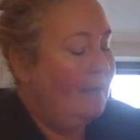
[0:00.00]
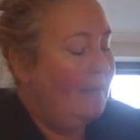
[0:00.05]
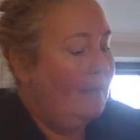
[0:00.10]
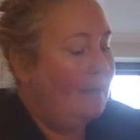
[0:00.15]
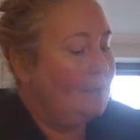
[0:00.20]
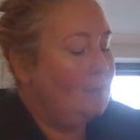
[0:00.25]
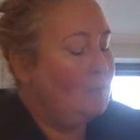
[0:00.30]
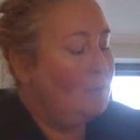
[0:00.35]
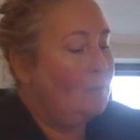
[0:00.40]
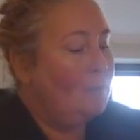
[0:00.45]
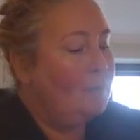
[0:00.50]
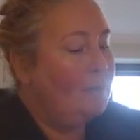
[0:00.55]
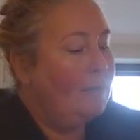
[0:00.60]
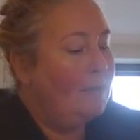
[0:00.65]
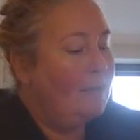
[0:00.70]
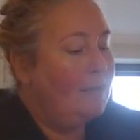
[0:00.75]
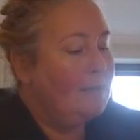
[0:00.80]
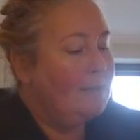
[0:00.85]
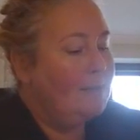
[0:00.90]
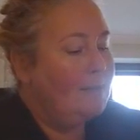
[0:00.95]
And the one thing
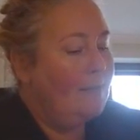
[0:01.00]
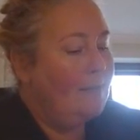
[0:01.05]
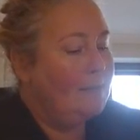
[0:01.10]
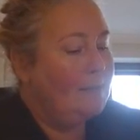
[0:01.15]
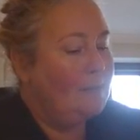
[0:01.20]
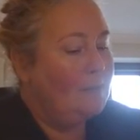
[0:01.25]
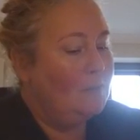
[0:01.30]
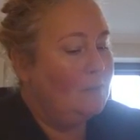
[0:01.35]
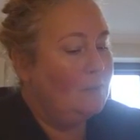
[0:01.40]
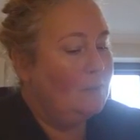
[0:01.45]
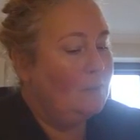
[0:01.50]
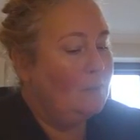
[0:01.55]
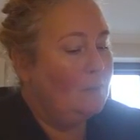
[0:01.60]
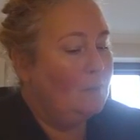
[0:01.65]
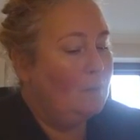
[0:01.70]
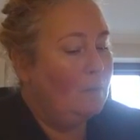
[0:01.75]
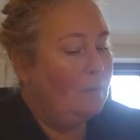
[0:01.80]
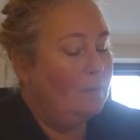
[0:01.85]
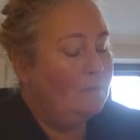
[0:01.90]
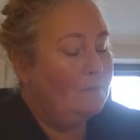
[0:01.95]
I said to
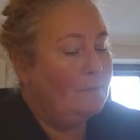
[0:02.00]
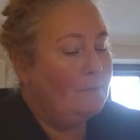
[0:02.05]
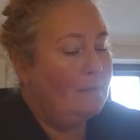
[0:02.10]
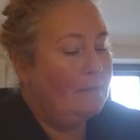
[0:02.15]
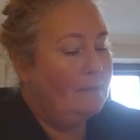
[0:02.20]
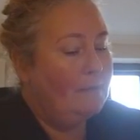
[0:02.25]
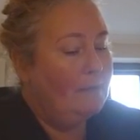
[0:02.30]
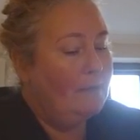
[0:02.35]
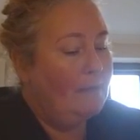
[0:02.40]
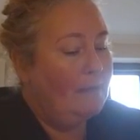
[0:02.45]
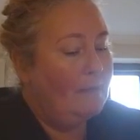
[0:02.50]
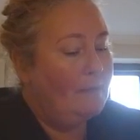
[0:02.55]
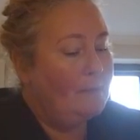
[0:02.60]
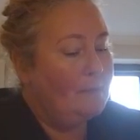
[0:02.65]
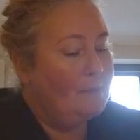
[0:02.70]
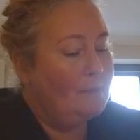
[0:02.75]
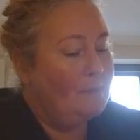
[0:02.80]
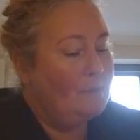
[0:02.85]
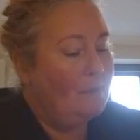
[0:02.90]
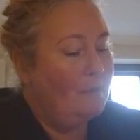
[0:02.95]
one of my
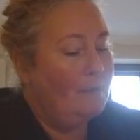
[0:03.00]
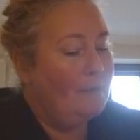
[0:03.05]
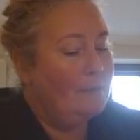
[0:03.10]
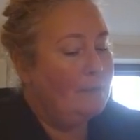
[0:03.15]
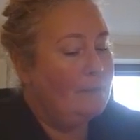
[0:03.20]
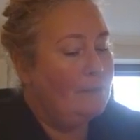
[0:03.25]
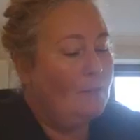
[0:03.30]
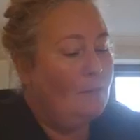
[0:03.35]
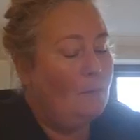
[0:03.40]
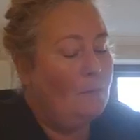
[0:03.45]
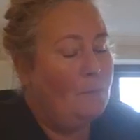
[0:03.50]
traders,